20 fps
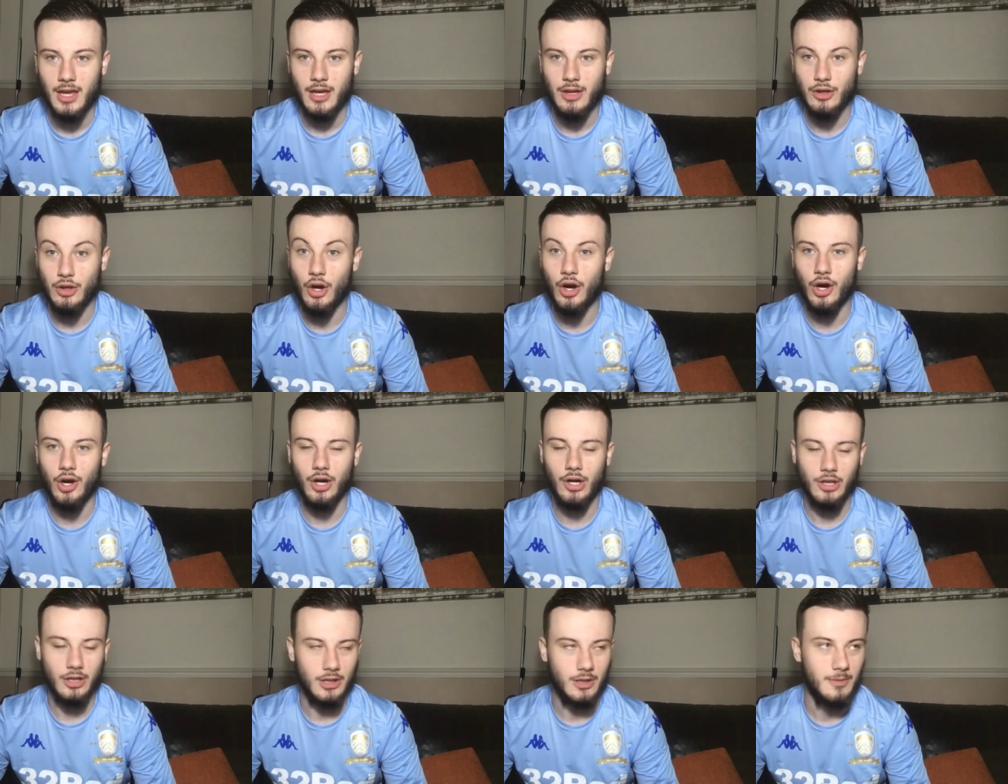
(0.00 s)

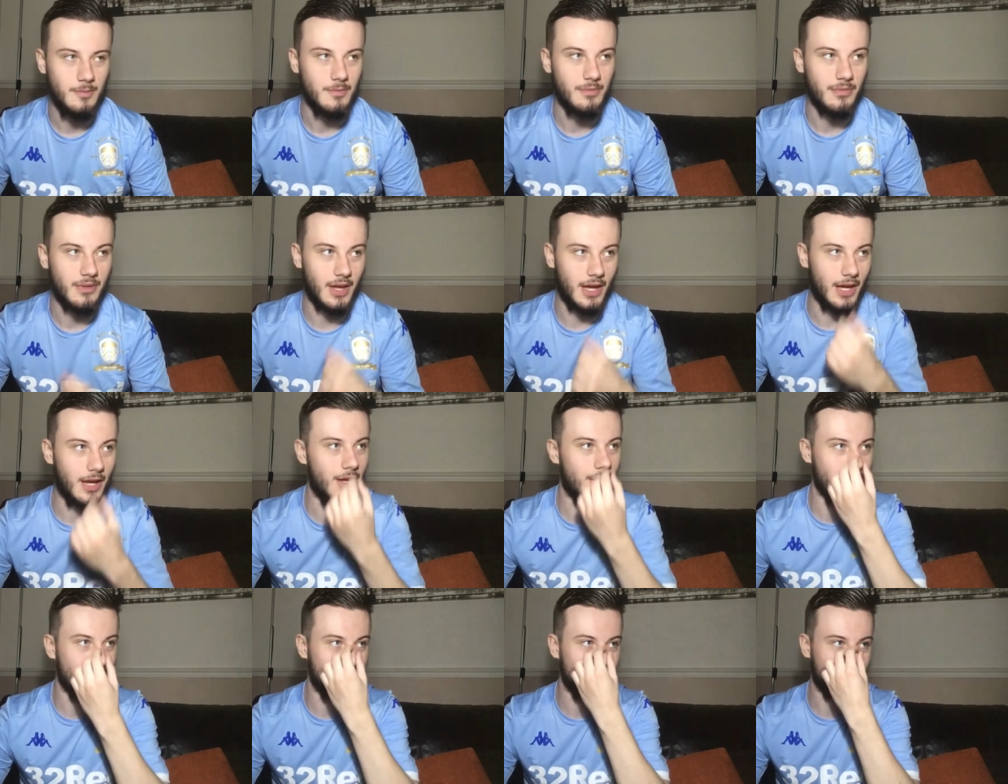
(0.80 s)
goal,
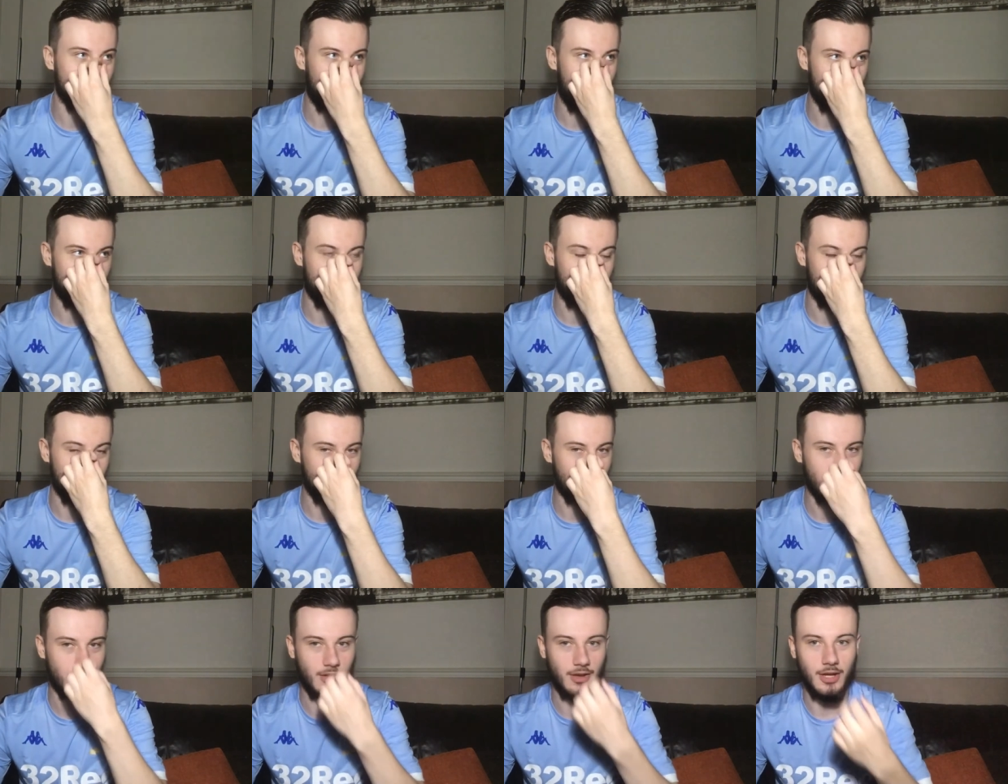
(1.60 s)
and I
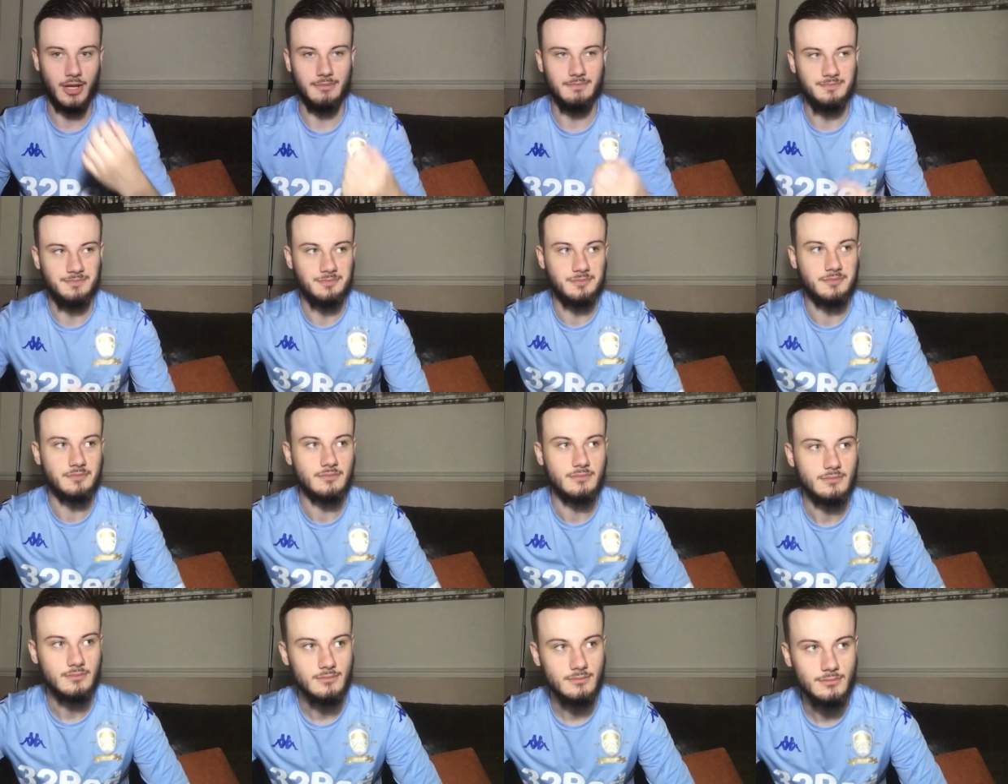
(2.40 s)
think that
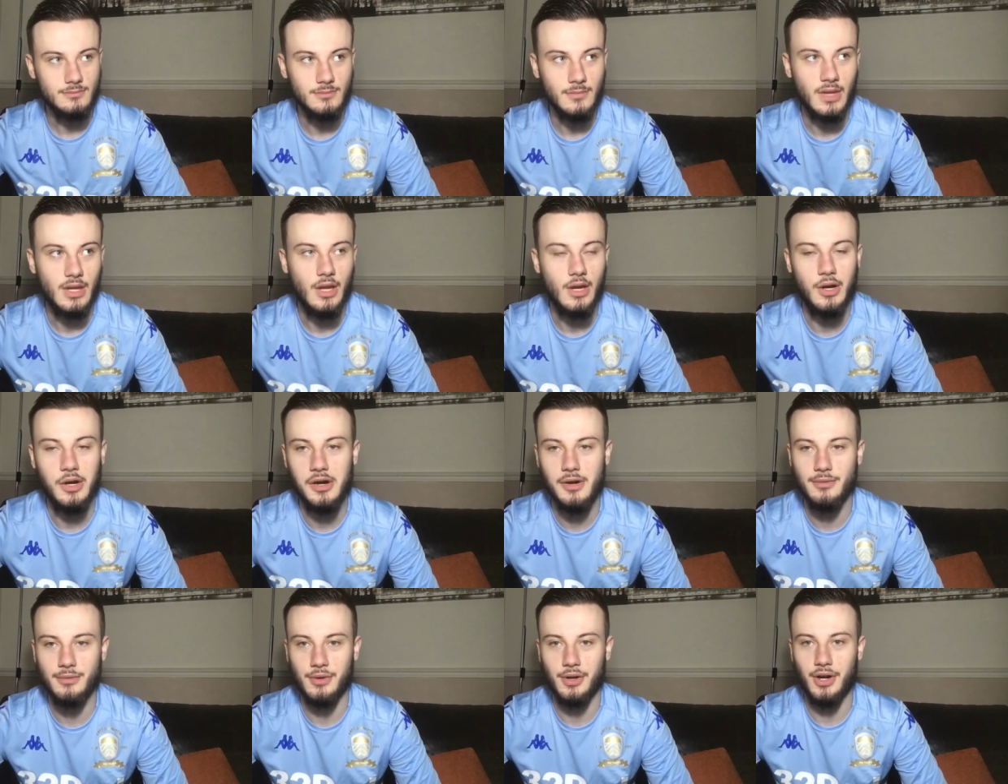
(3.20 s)

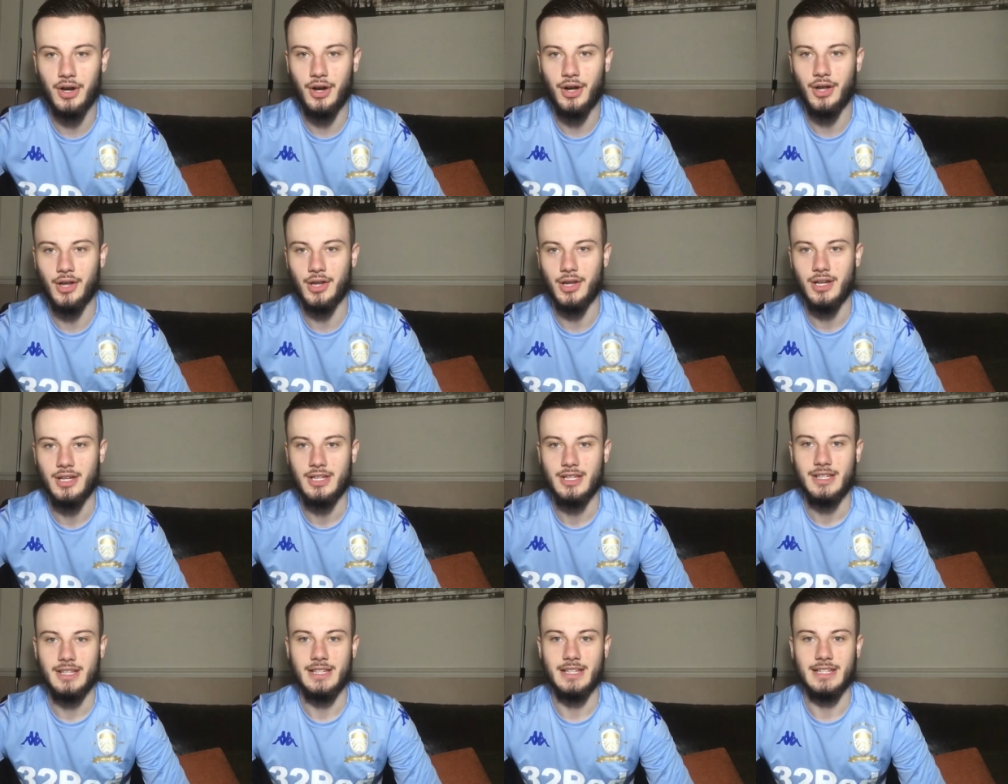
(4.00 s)
overall
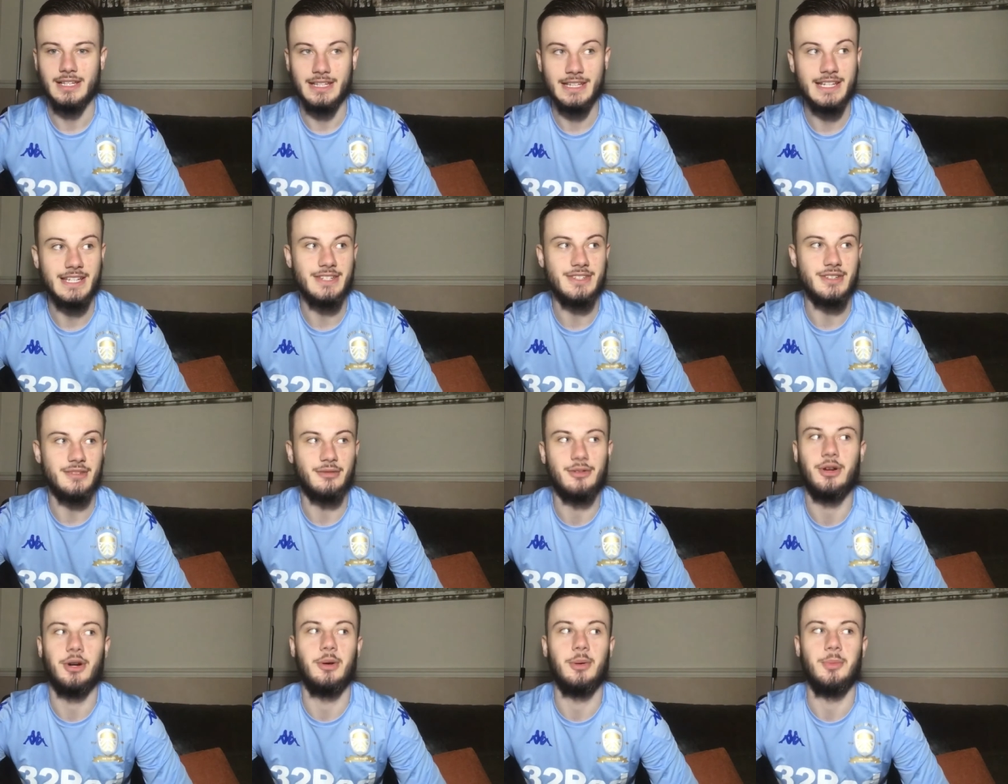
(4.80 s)
Leeds
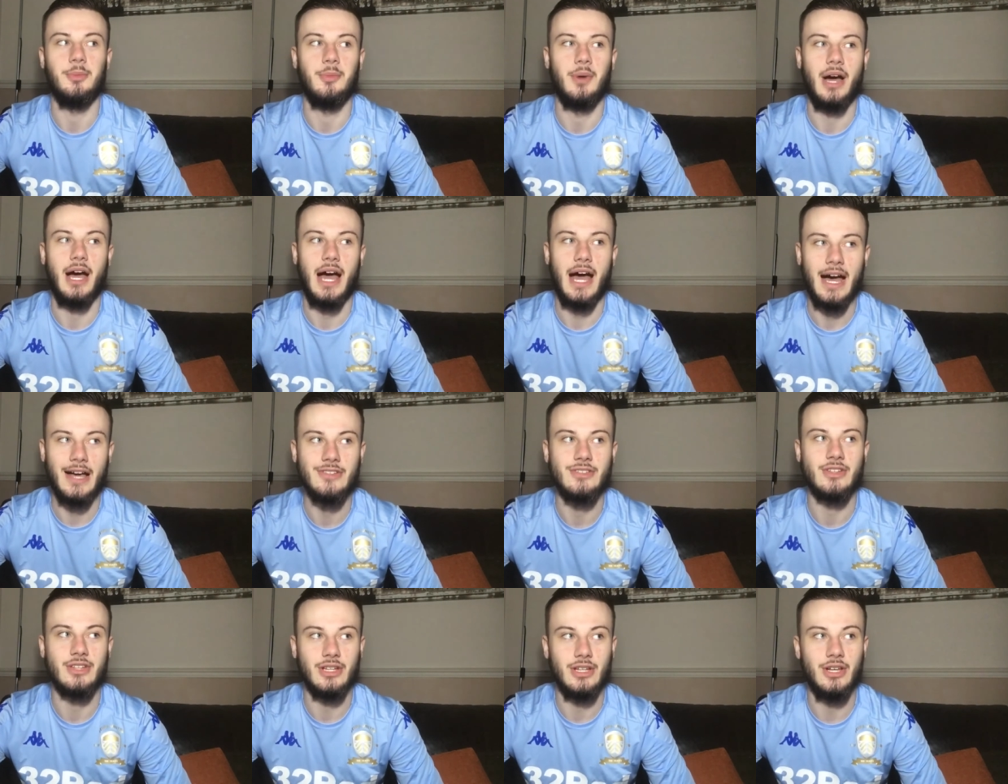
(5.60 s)
have come
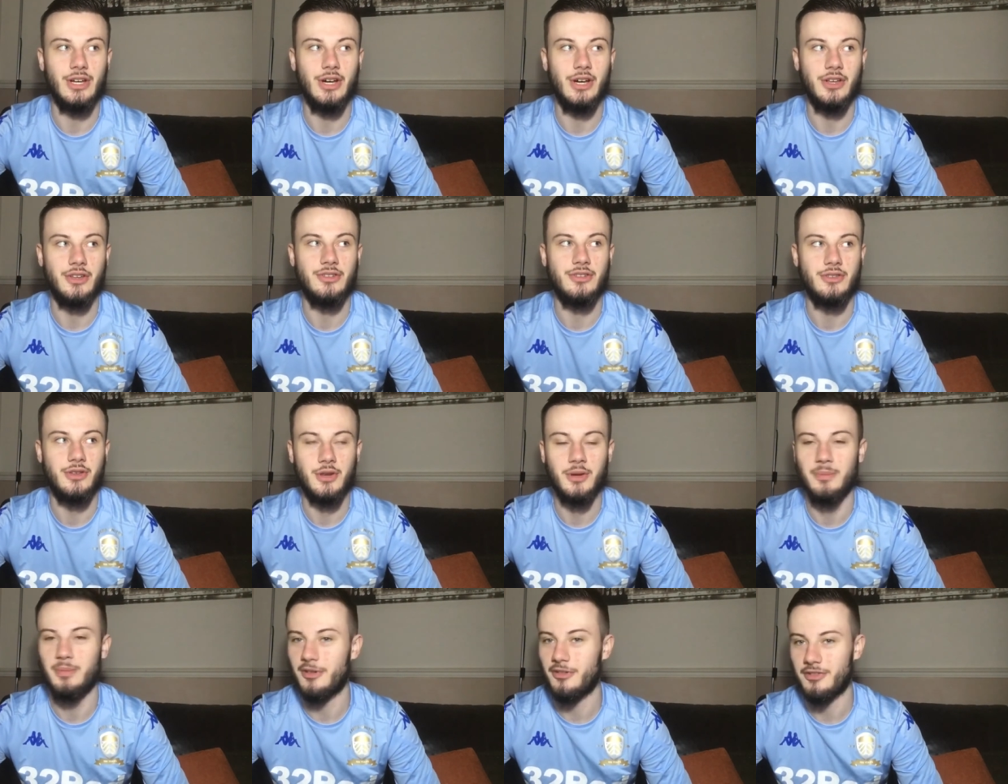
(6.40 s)
as close
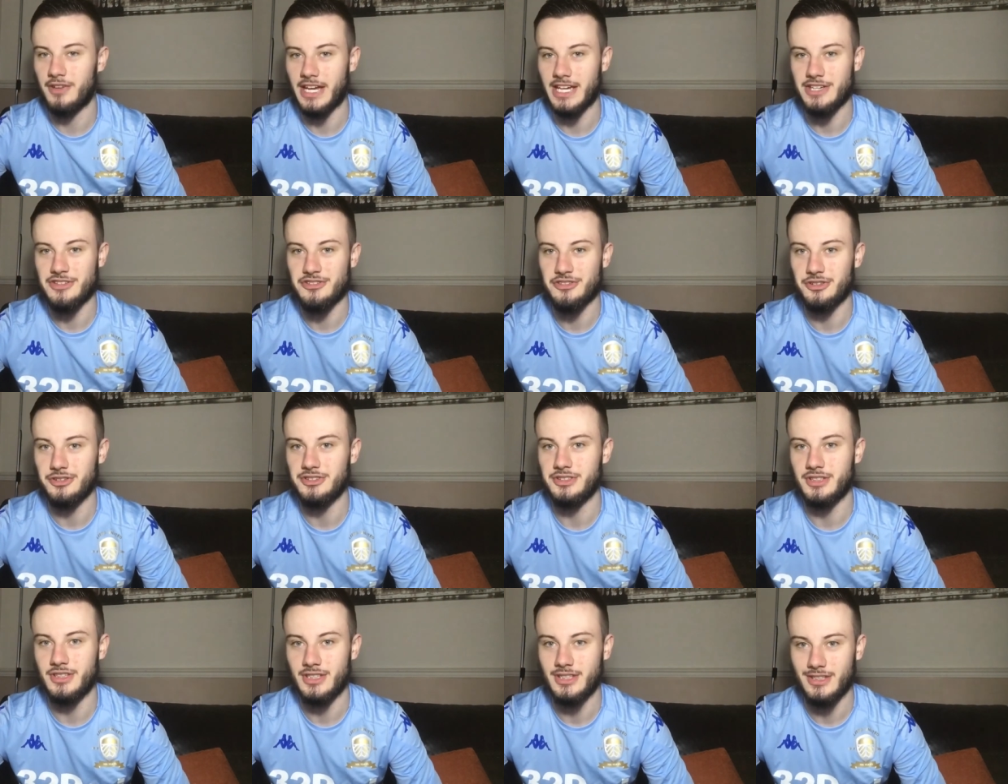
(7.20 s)
to
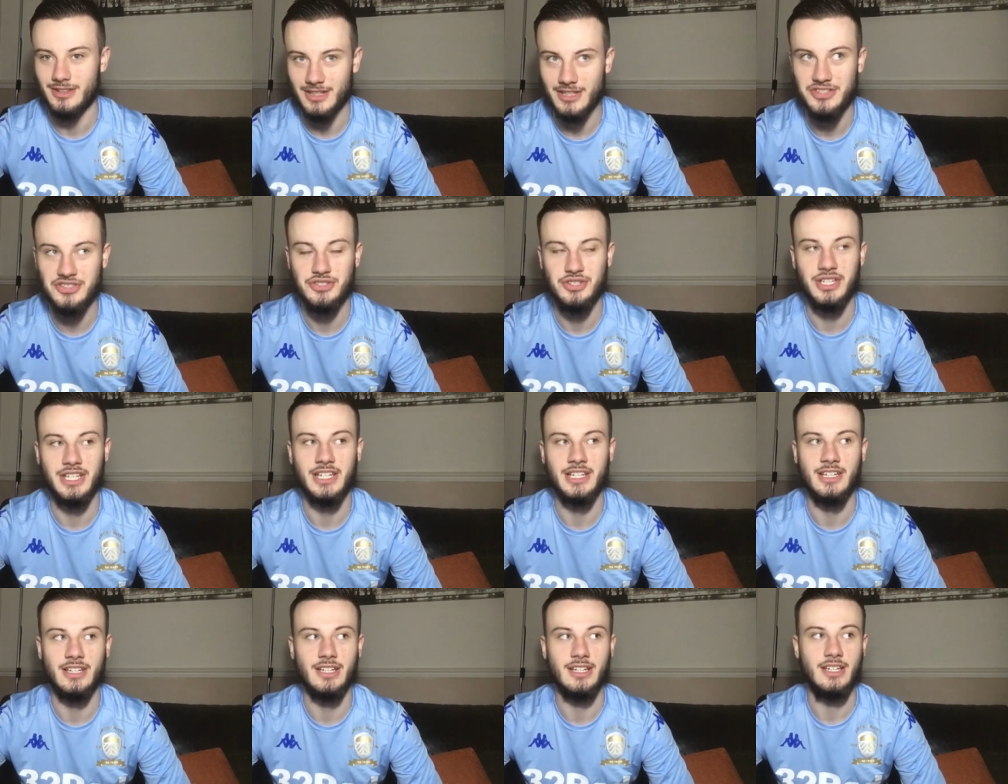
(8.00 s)
perfection this
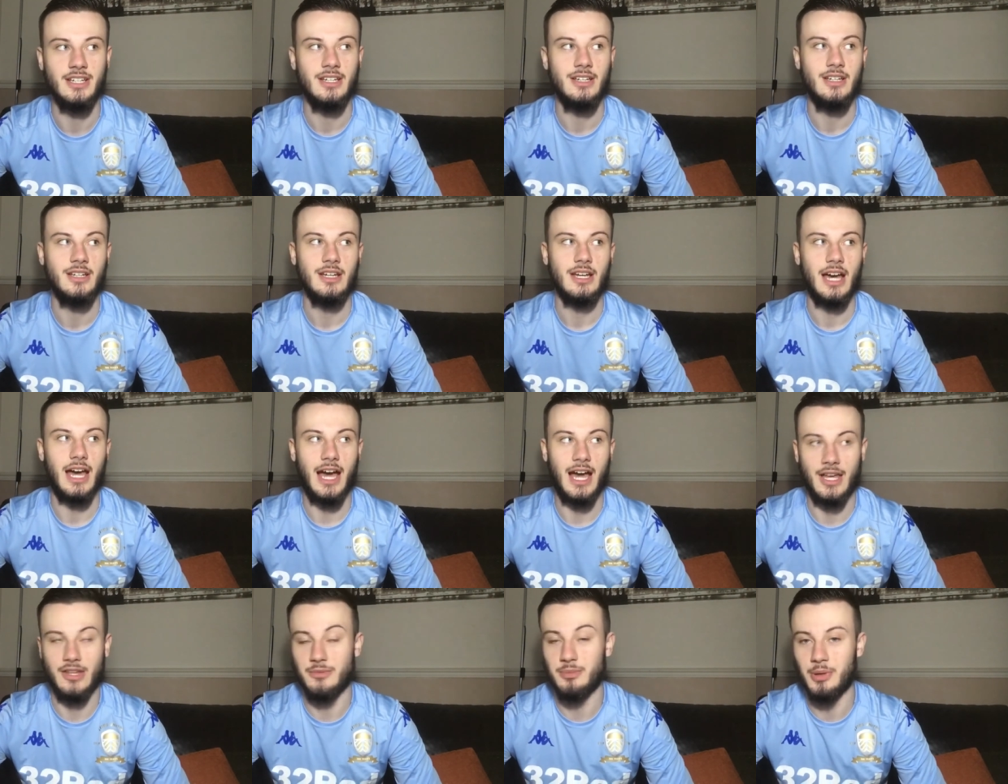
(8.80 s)
year
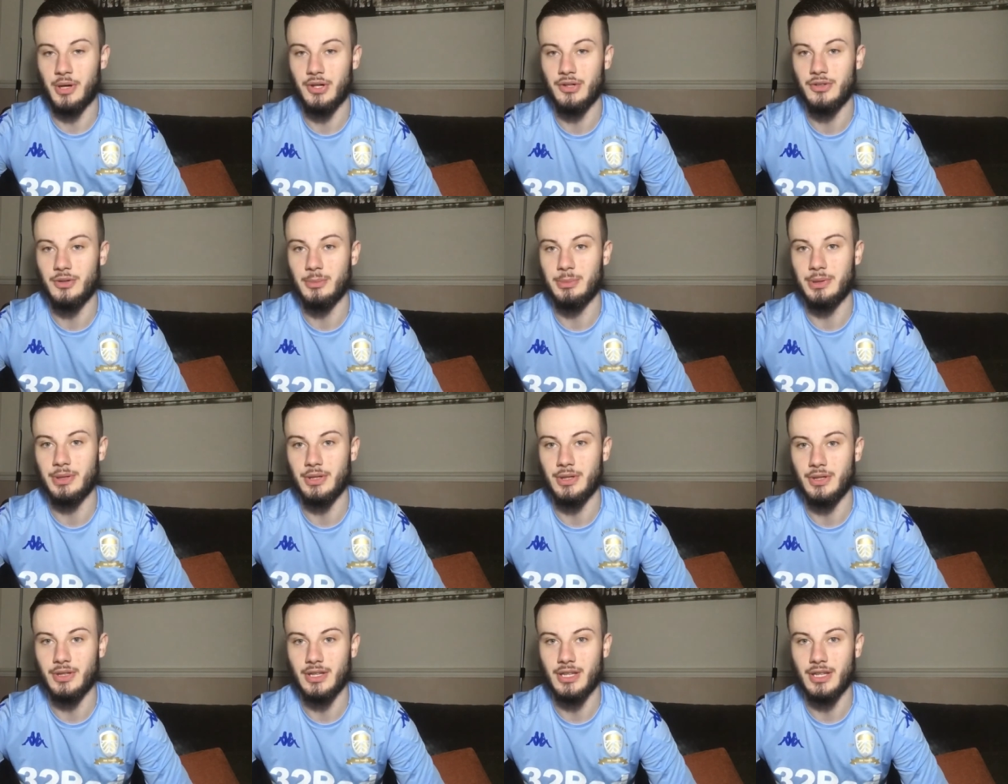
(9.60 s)
as possible.